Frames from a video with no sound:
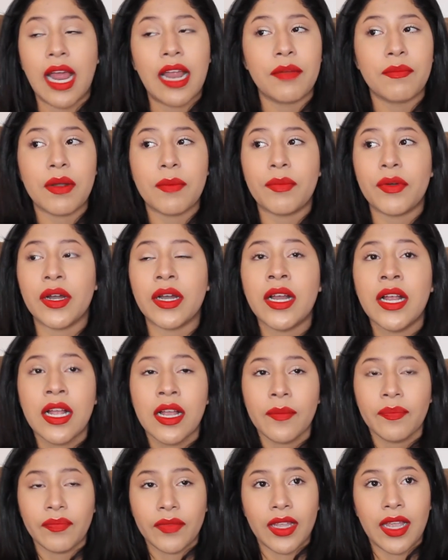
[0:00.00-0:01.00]
I remember
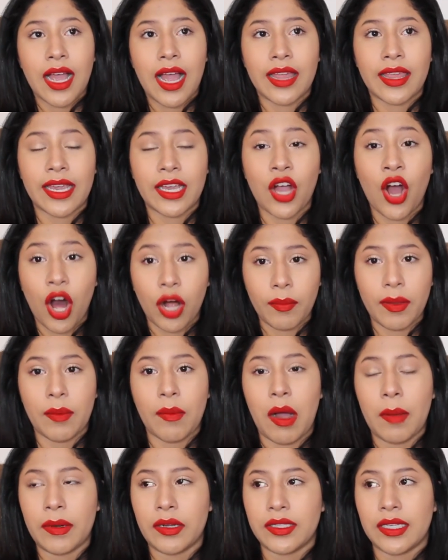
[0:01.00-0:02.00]
I like called my
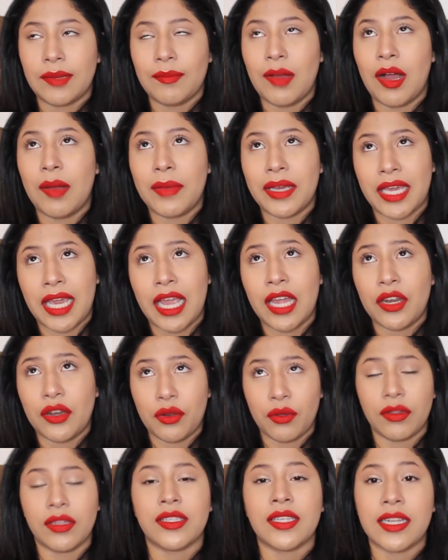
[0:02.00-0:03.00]
mom and I was like, Mom, I can't
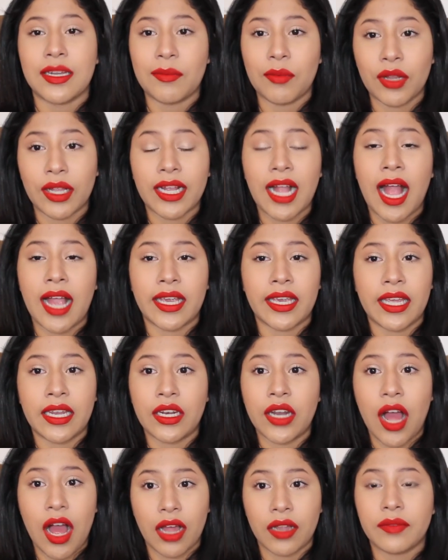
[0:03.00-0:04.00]
do this anymore. Like, I
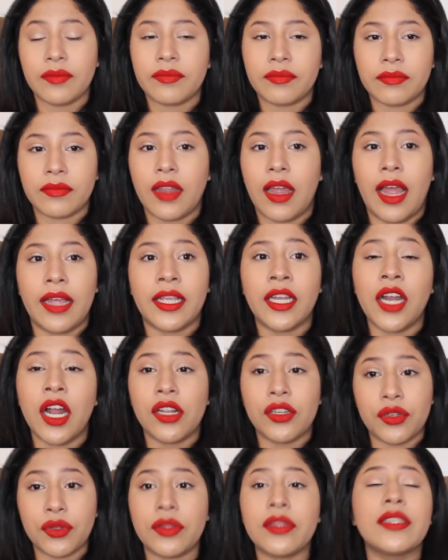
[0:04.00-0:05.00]
cannot, I
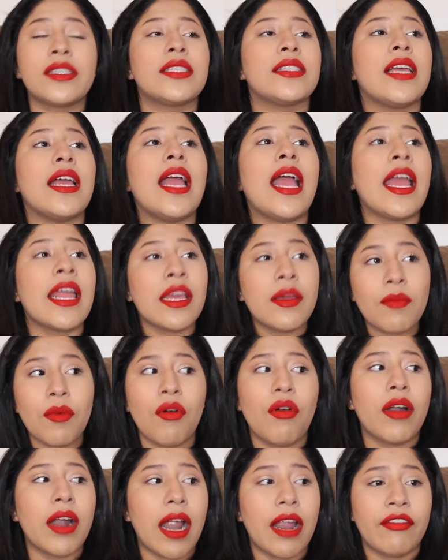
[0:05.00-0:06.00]
cannot do this
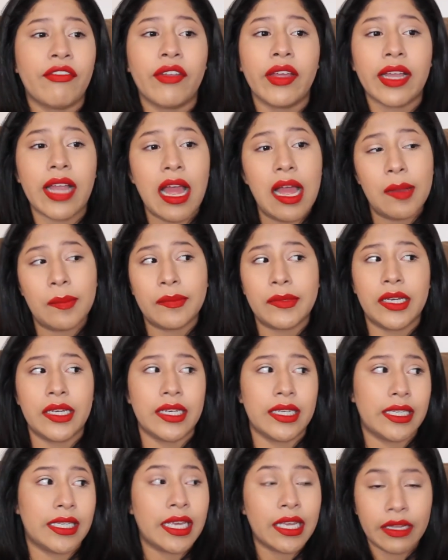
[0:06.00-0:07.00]
anymore. I feel like I'm
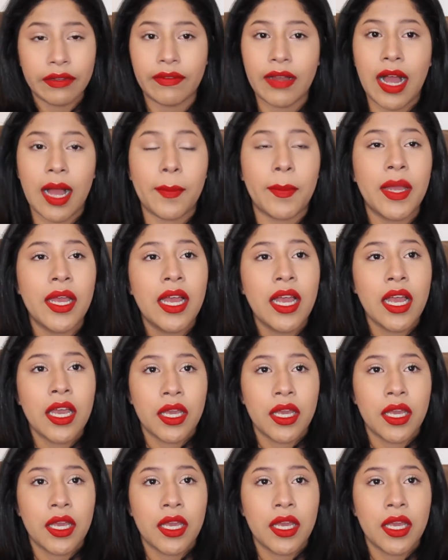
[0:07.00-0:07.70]
gonna give up.